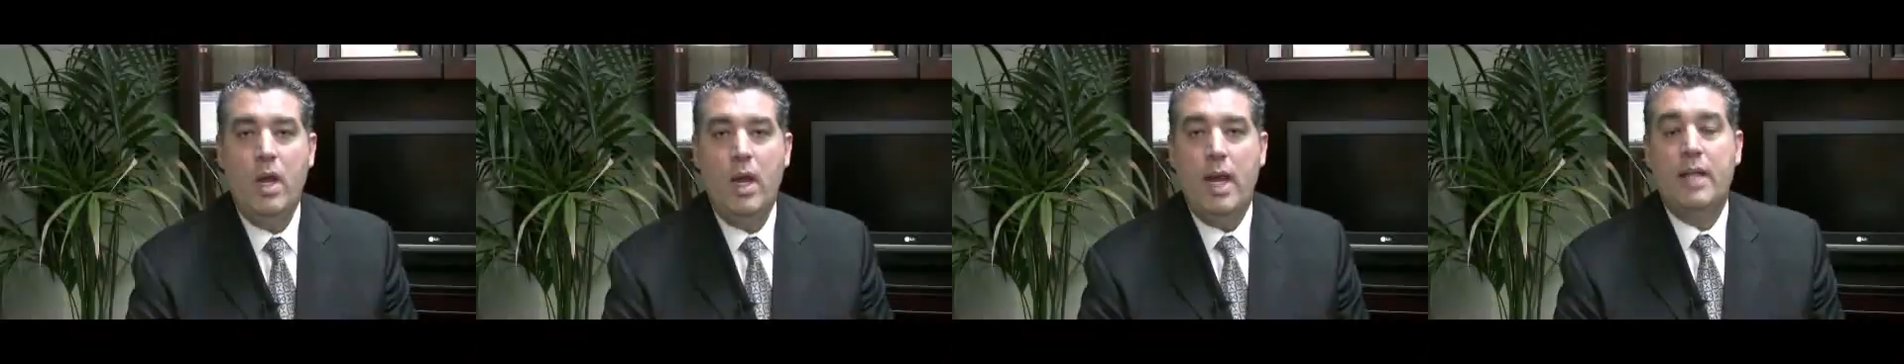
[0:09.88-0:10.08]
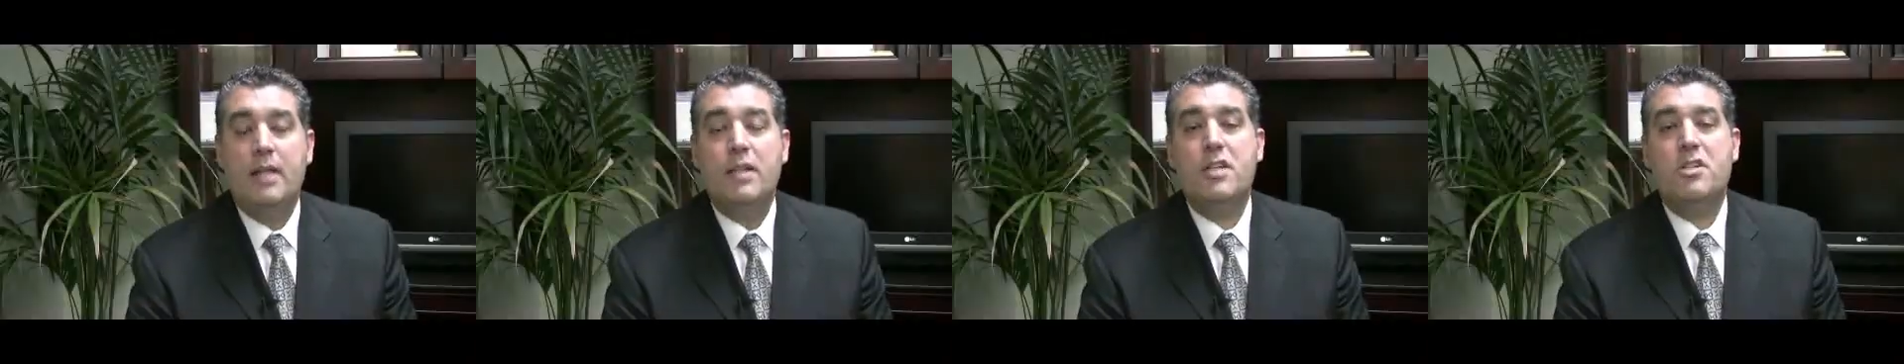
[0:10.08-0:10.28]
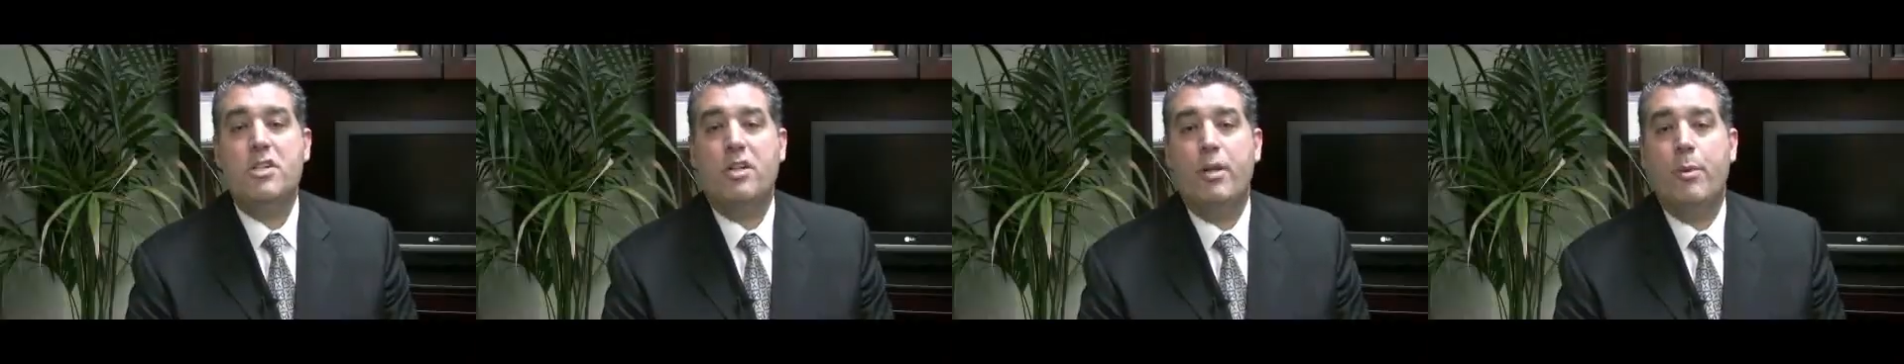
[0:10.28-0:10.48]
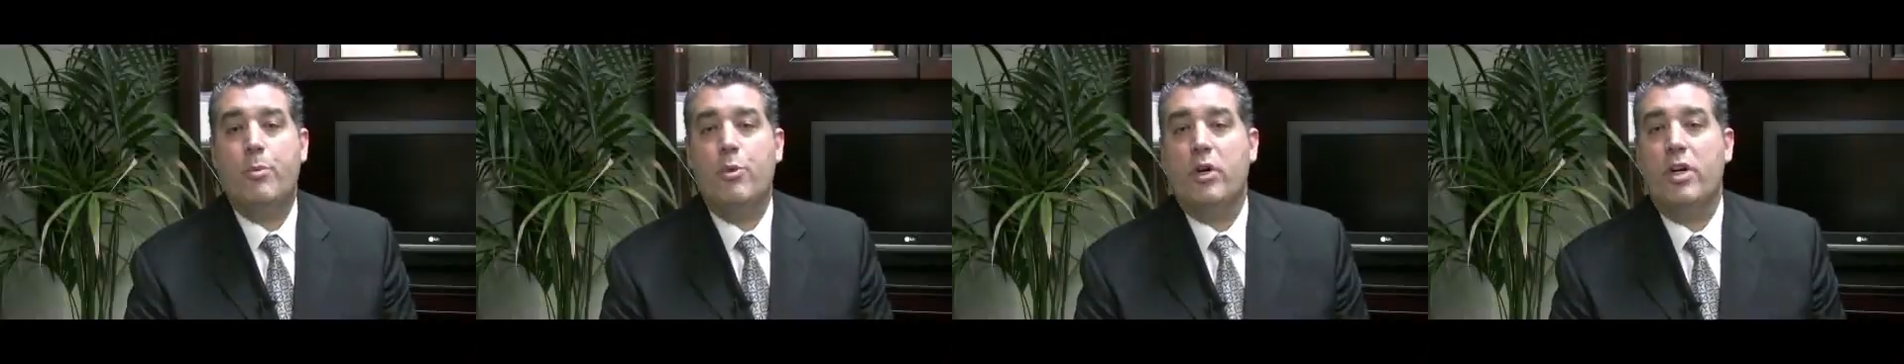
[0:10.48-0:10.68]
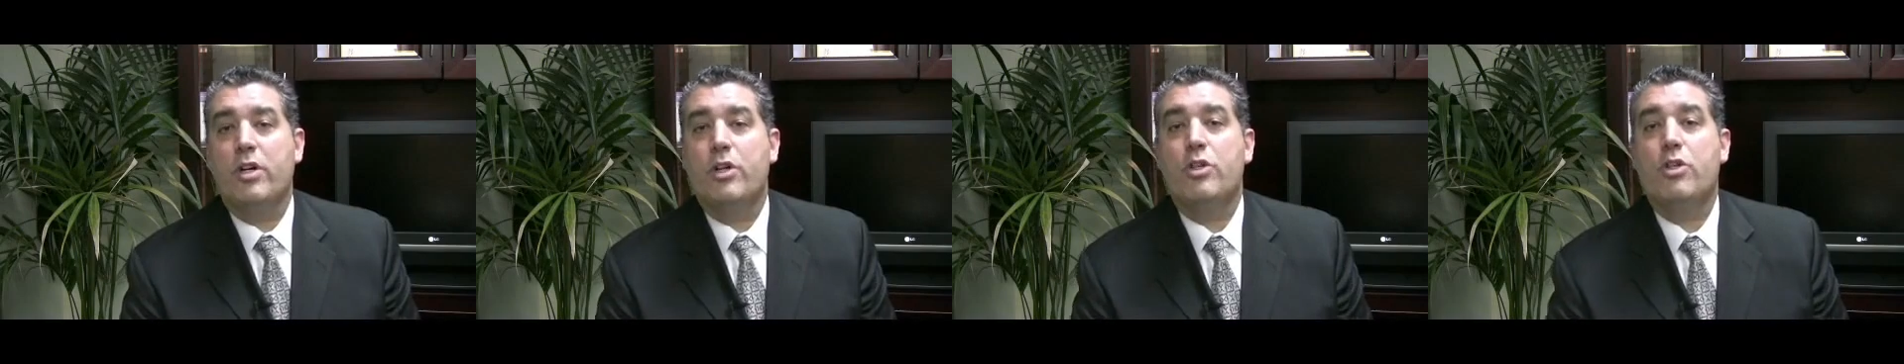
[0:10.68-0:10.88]
In this clip, we're
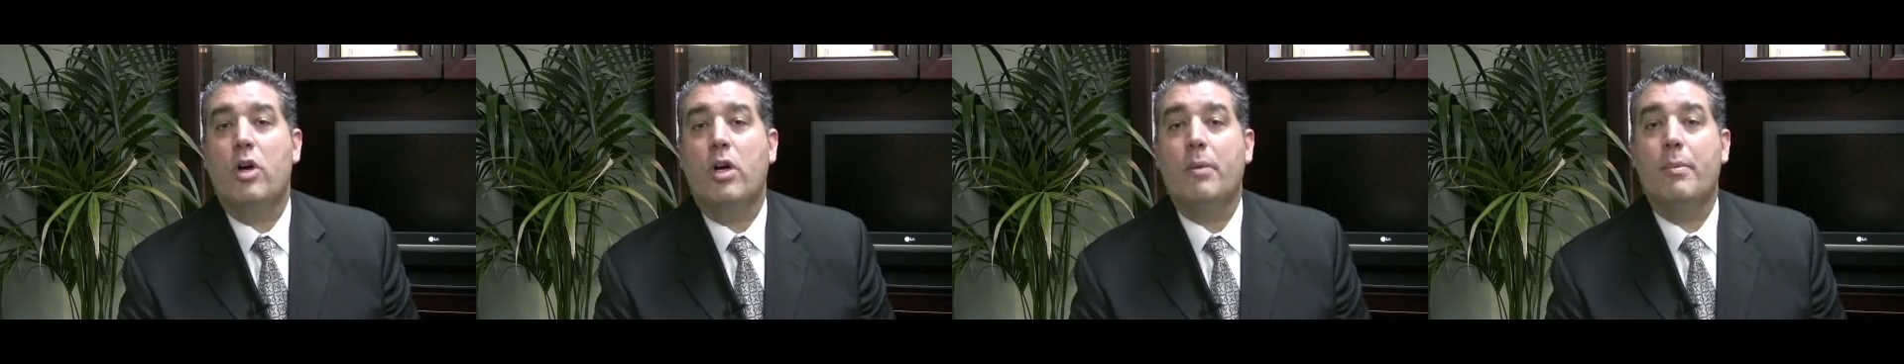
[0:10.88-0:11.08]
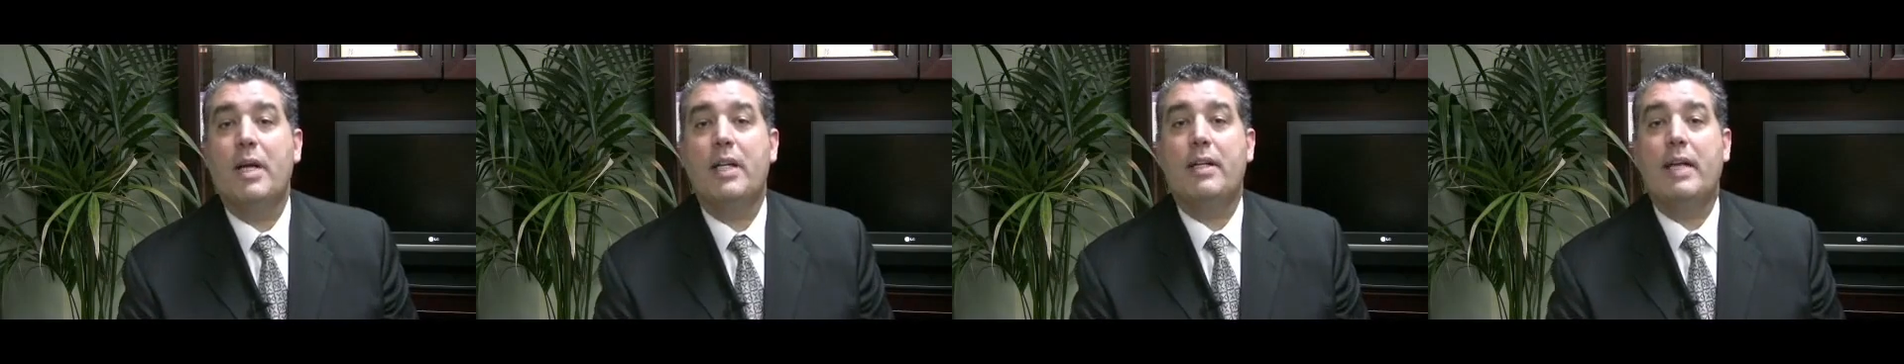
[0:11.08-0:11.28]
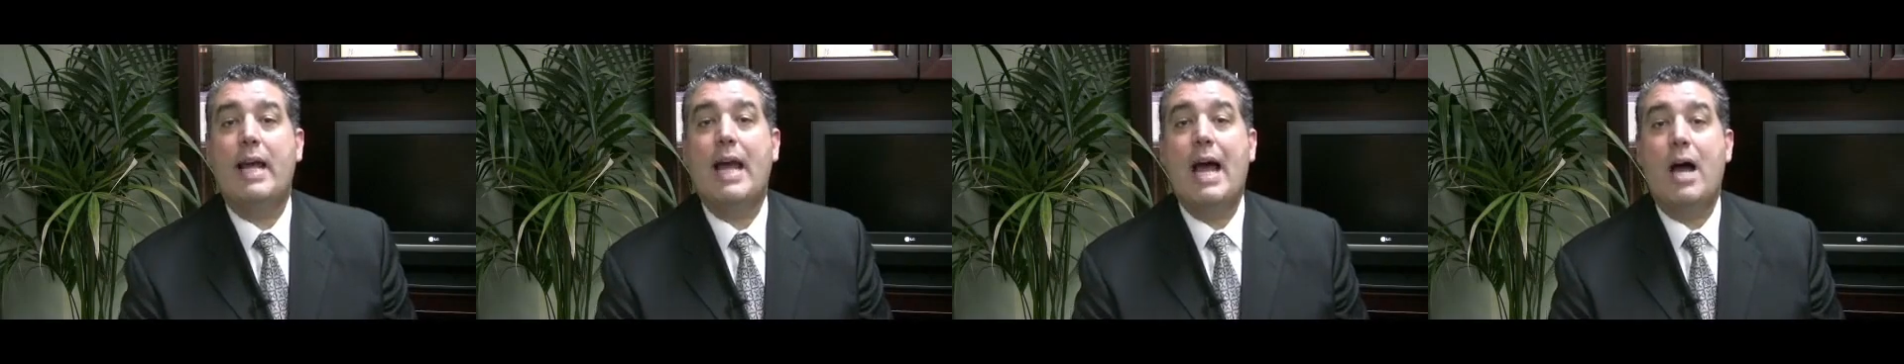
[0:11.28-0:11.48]
going to talk about the